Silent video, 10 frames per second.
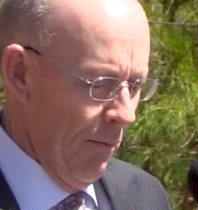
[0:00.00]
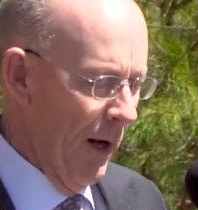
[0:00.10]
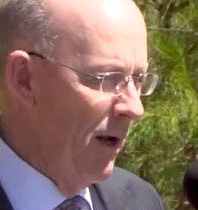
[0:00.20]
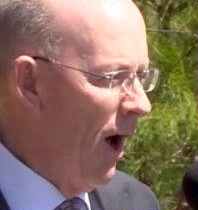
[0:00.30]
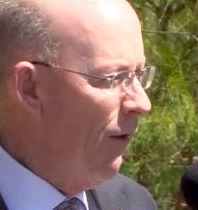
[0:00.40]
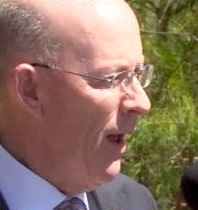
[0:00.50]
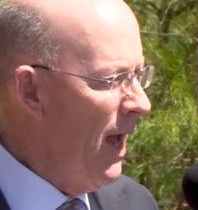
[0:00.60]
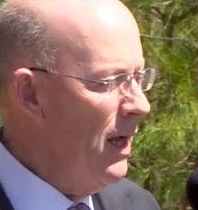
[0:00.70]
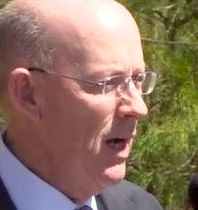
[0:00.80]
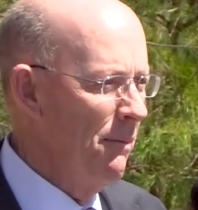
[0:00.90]
But I called
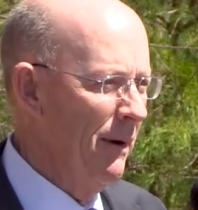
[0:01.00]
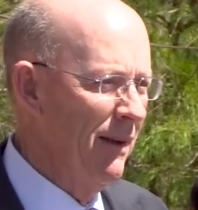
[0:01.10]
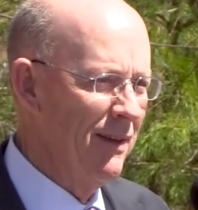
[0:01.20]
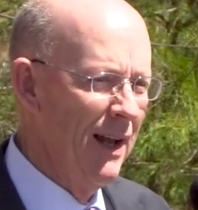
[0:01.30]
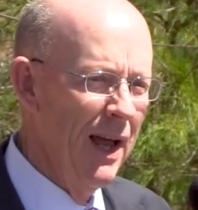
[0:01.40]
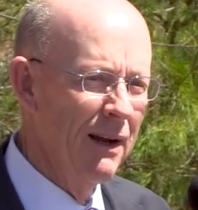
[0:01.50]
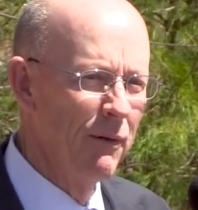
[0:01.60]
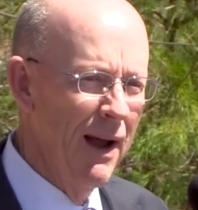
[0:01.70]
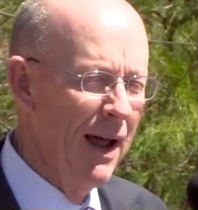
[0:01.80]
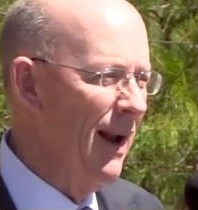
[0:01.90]
Hank up and I said, Hank,
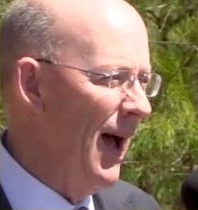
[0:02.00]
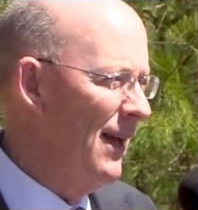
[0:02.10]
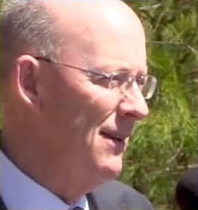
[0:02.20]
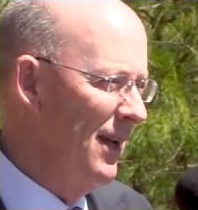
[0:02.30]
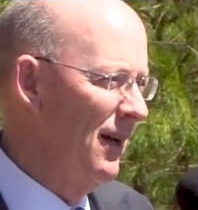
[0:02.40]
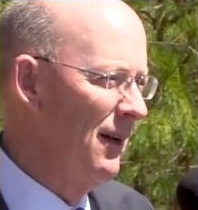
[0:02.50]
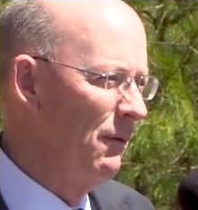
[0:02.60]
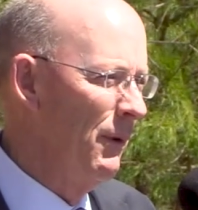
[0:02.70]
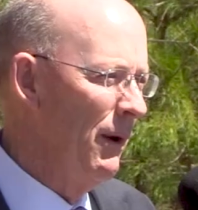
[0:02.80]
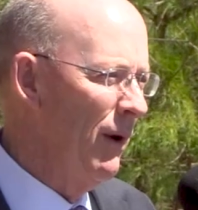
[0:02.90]
we've got an
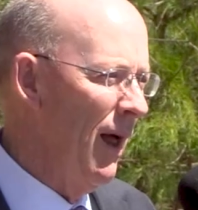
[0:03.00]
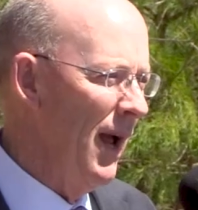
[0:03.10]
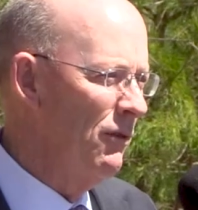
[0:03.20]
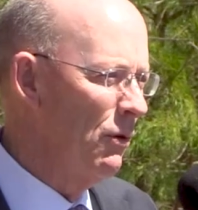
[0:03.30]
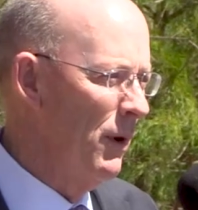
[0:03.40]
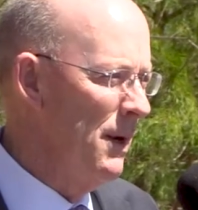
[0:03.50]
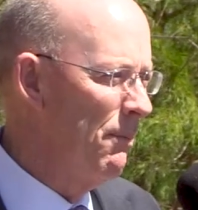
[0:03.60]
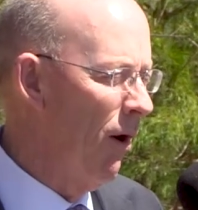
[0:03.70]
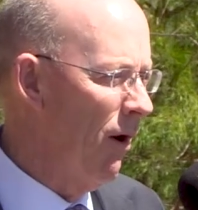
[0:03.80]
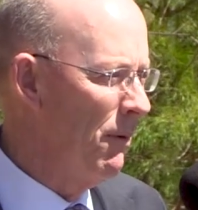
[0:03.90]
idea. We would like to
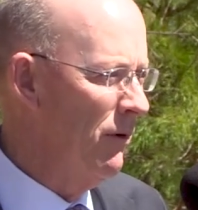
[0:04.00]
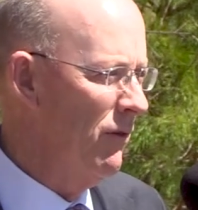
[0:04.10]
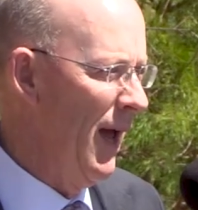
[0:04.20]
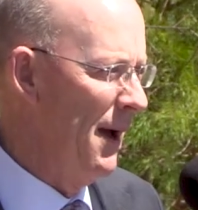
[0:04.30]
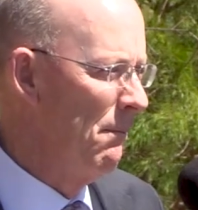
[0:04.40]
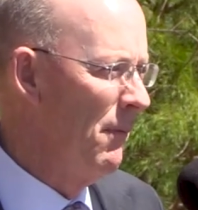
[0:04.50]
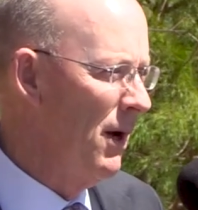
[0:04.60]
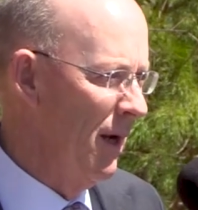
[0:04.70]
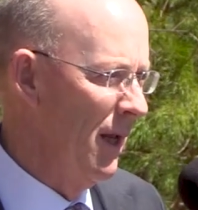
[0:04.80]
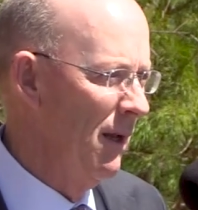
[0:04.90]
repurpose that
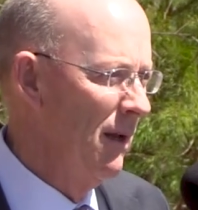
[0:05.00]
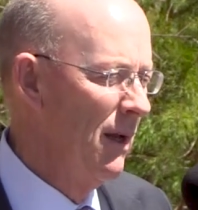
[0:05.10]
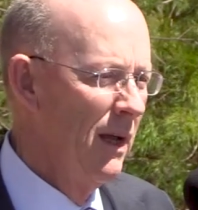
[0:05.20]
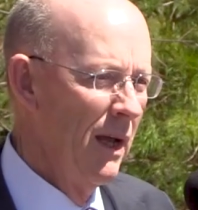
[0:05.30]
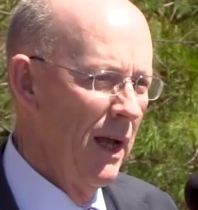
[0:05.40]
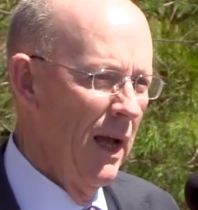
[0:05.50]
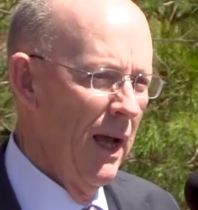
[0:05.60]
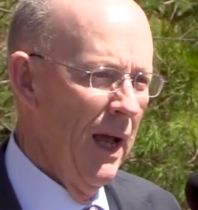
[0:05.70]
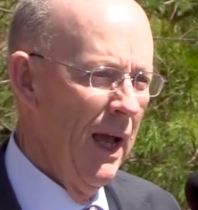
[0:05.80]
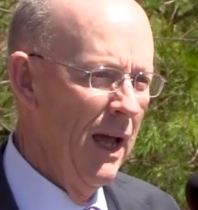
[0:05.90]
money
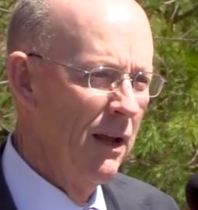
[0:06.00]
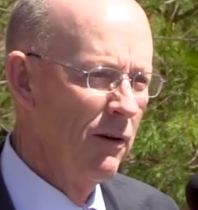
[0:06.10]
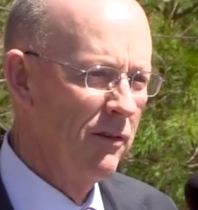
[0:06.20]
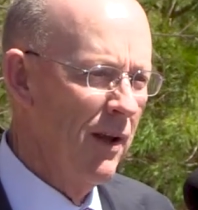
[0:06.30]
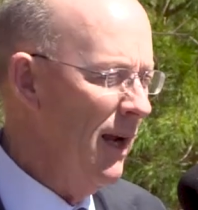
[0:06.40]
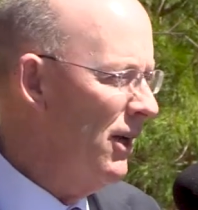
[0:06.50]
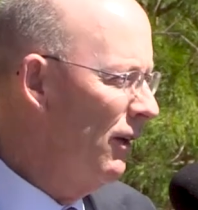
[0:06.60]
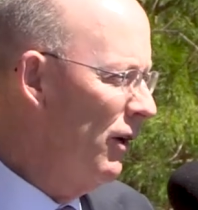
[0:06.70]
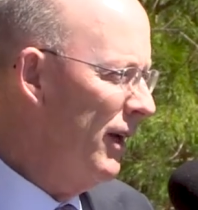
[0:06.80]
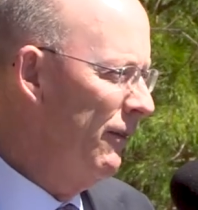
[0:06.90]
and take
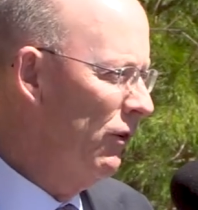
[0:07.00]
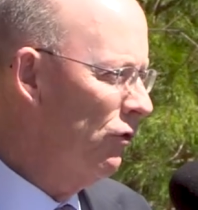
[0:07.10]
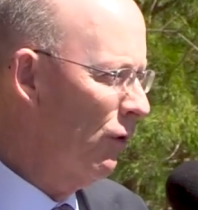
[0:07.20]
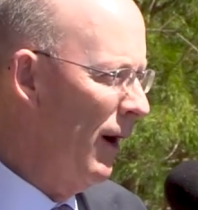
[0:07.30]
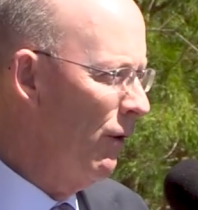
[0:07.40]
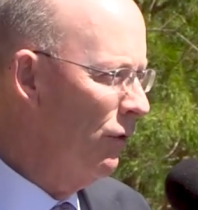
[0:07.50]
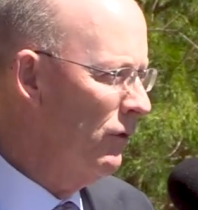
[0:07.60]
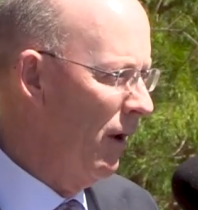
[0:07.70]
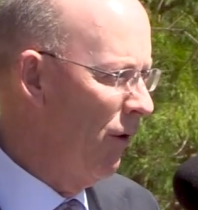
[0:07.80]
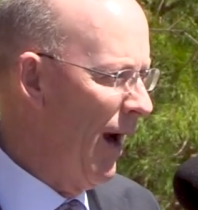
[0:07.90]
a look at the
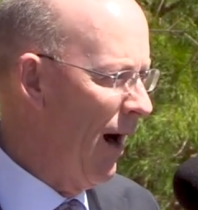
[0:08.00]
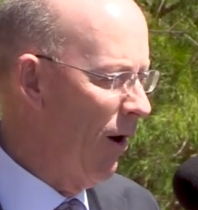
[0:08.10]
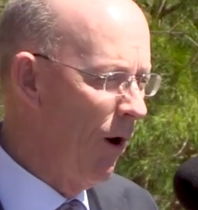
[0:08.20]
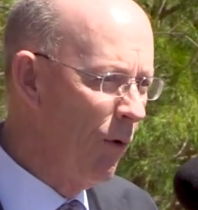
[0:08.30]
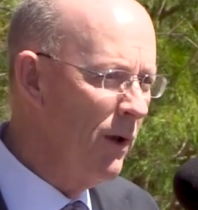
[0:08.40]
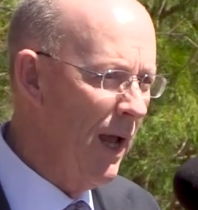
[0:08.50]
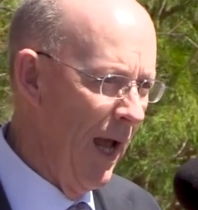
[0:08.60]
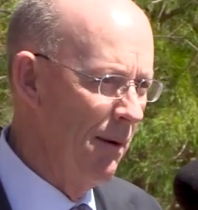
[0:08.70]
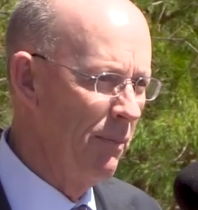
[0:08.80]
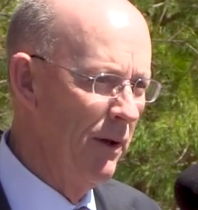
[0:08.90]
trails on our own
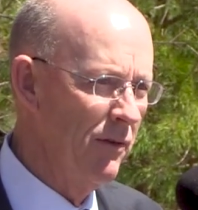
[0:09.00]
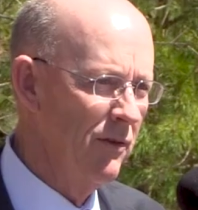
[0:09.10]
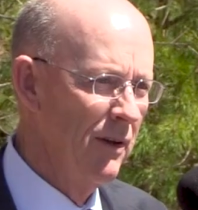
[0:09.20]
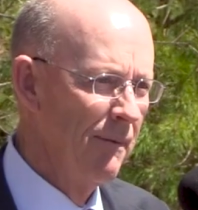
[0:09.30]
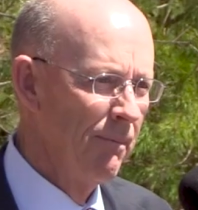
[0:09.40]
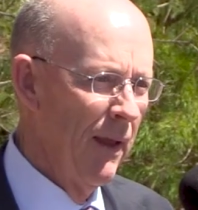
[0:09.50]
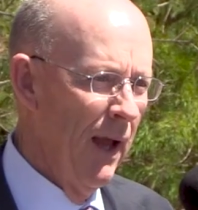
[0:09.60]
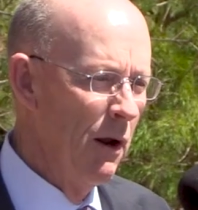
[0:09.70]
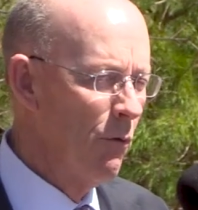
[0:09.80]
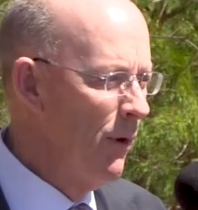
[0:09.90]
campus
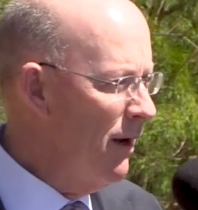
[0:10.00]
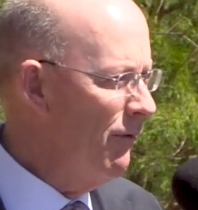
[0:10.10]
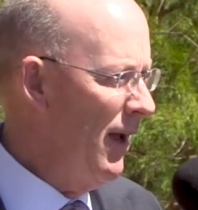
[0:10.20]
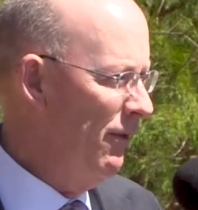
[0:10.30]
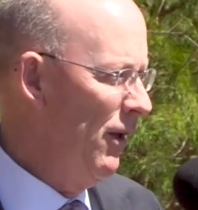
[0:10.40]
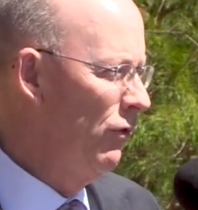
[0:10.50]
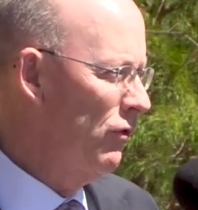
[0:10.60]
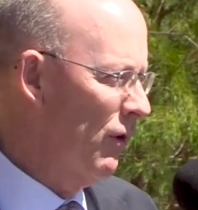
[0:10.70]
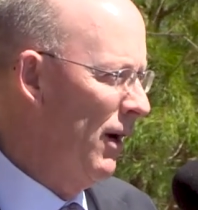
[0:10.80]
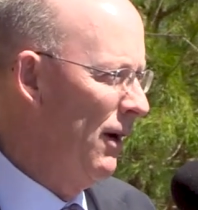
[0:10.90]
and renovate
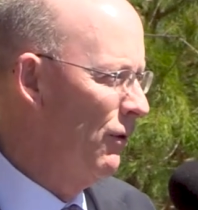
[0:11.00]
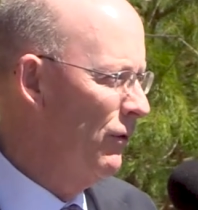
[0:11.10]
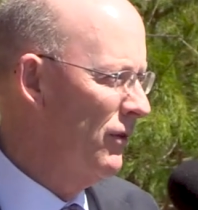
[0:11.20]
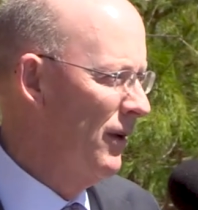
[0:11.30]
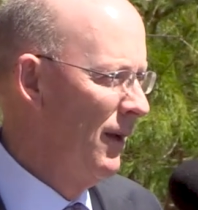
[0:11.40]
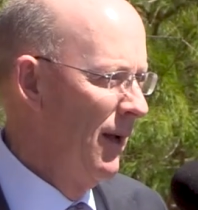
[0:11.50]
those trails,